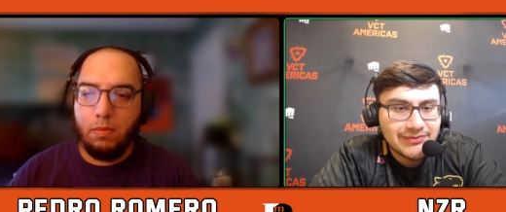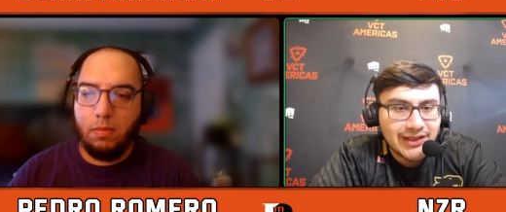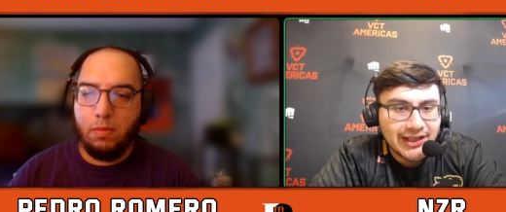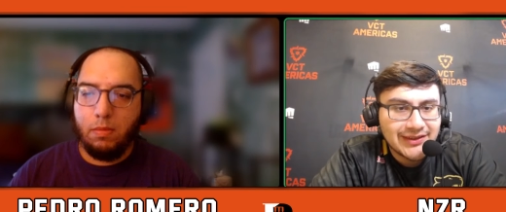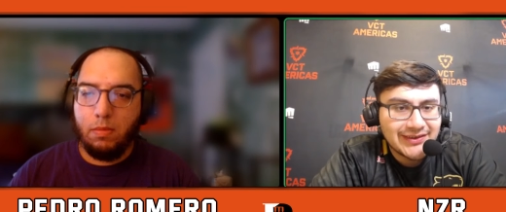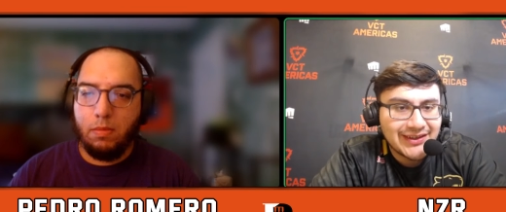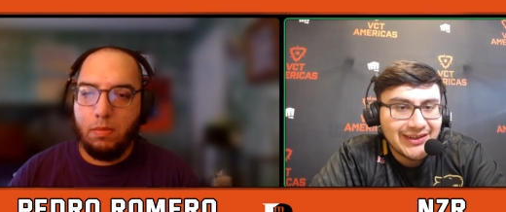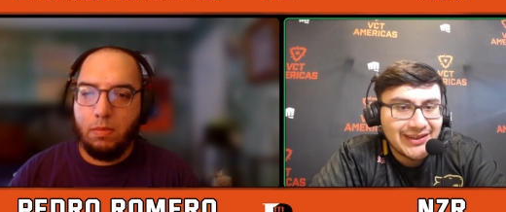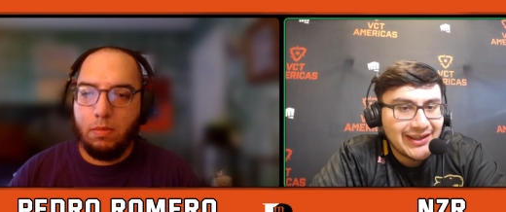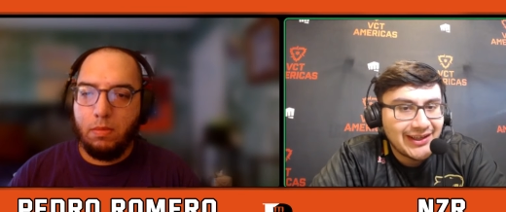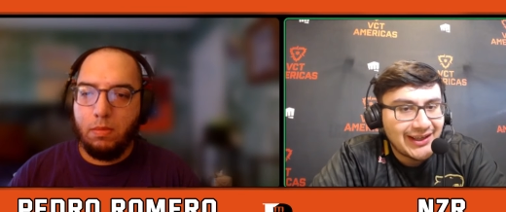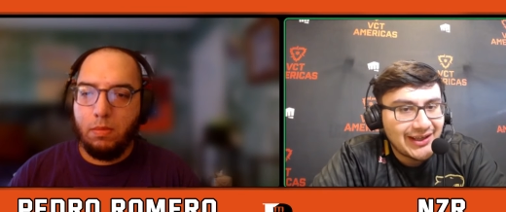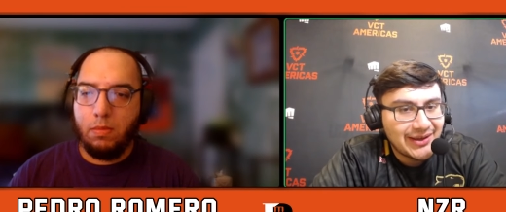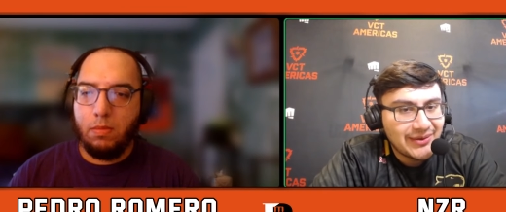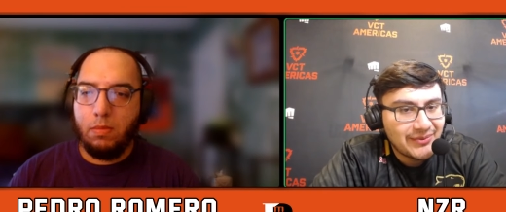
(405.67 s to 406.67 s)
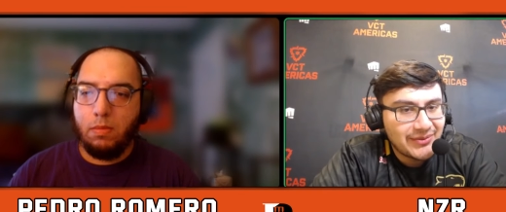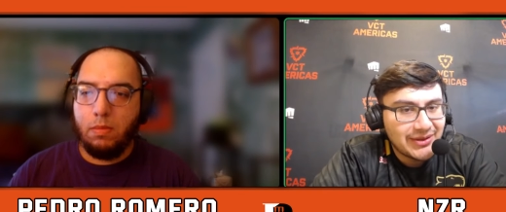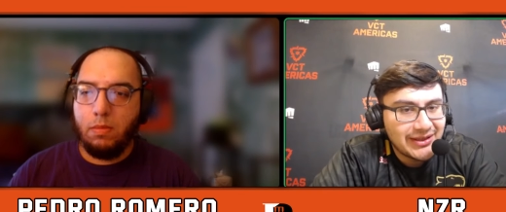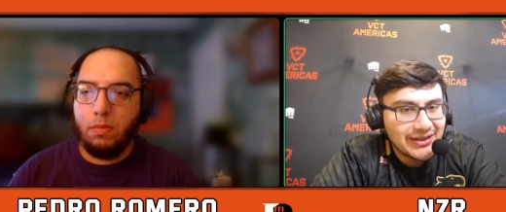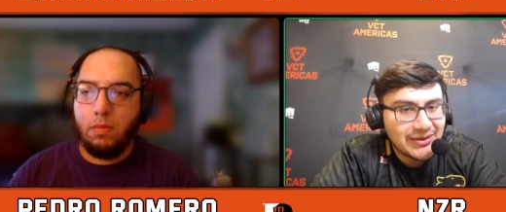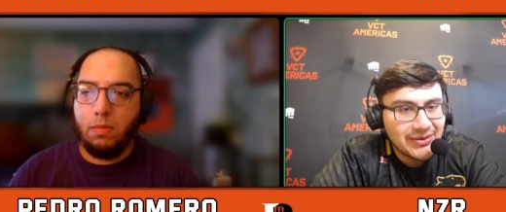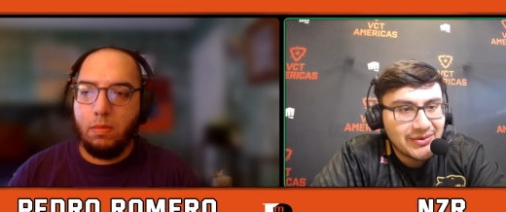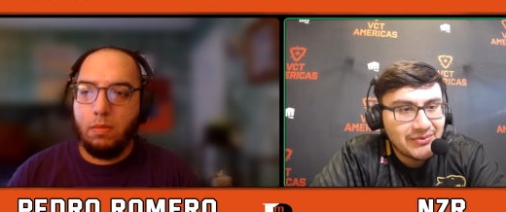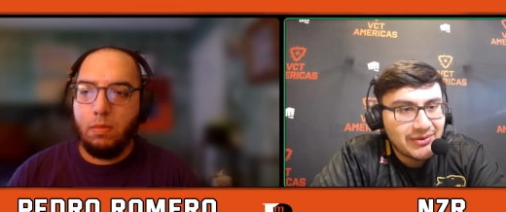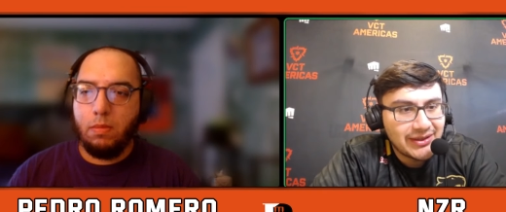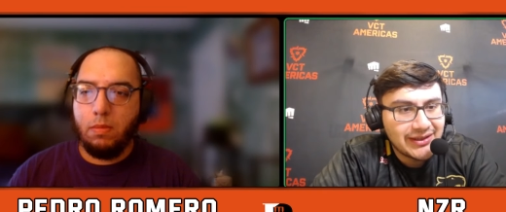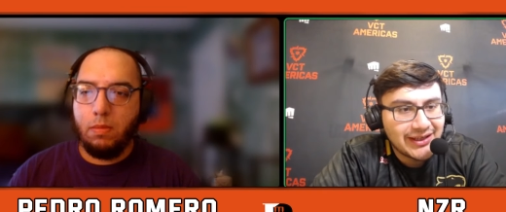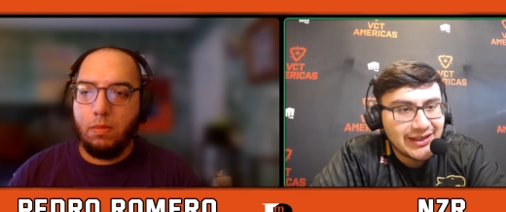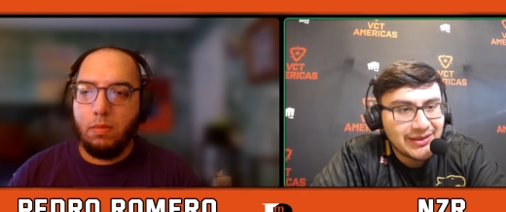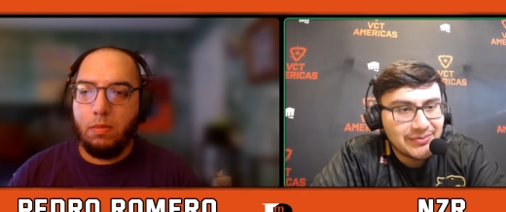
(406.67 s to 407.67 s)
Speaker 1: like C and we didn't
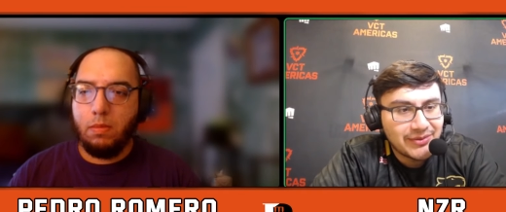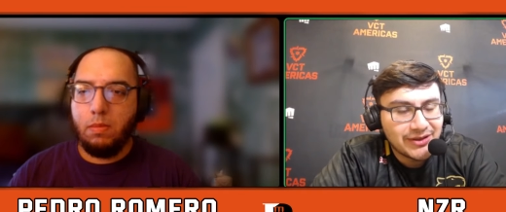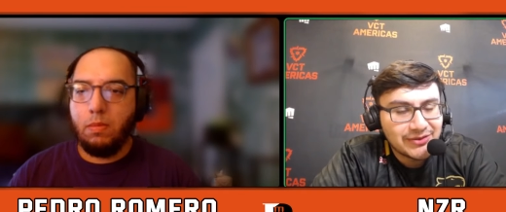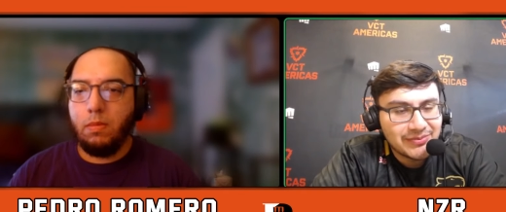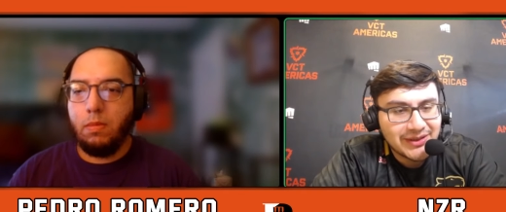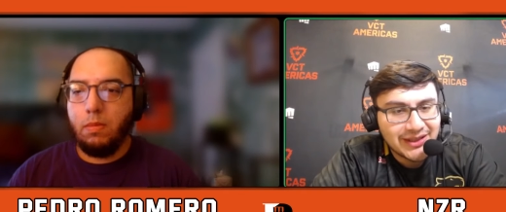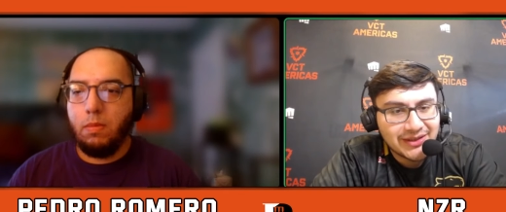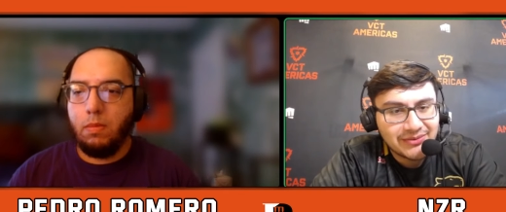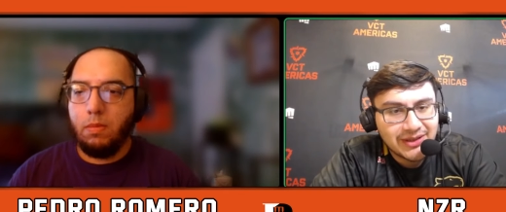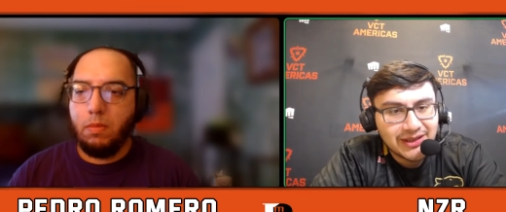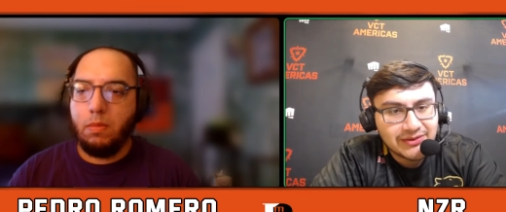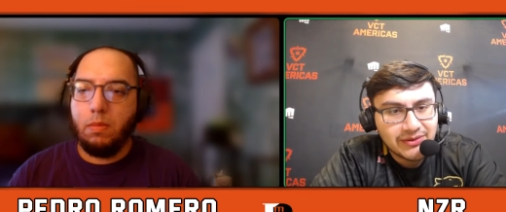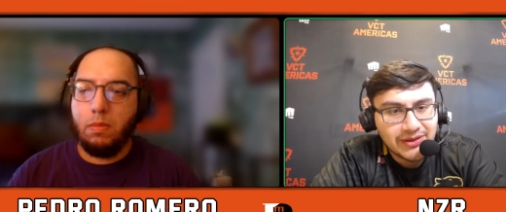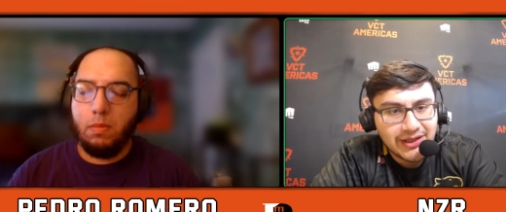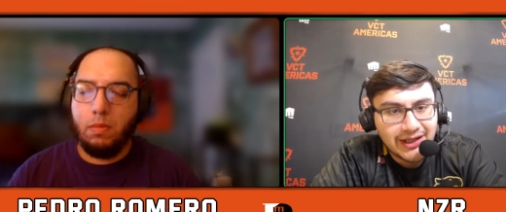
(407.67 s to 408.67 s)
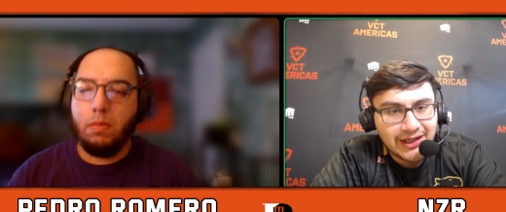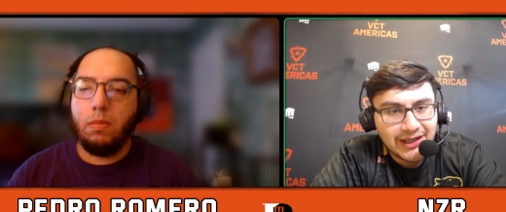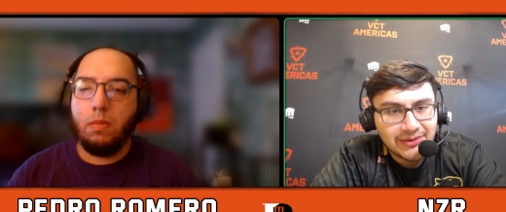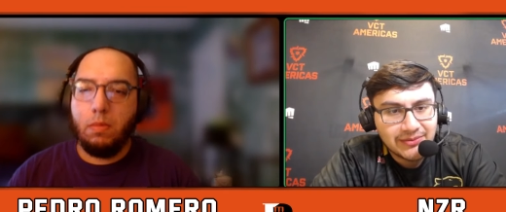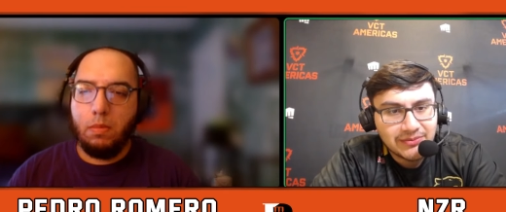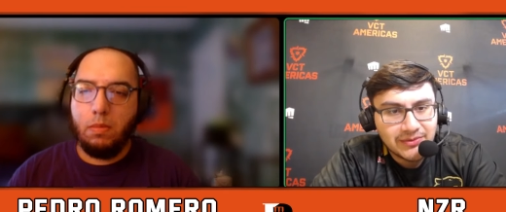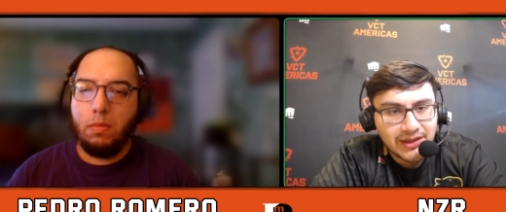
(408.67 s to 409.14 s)
win any post plan, it was really hard,